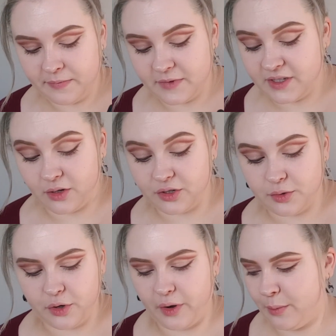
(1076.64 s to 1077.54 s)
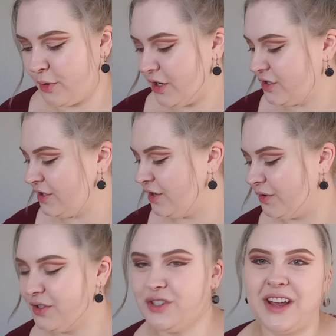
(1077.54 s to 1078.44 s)
This is also a great brush, you know,
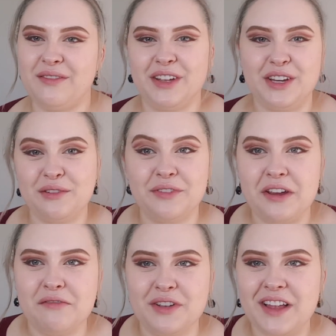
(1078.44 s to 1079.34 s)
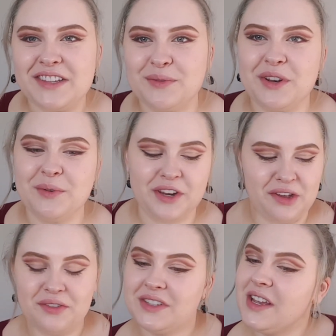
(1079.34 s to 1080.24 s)
you just have like your favorite and that's the one you want
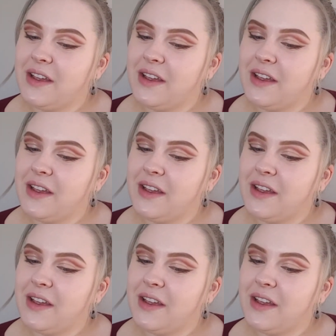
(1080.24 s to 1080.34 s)
to use.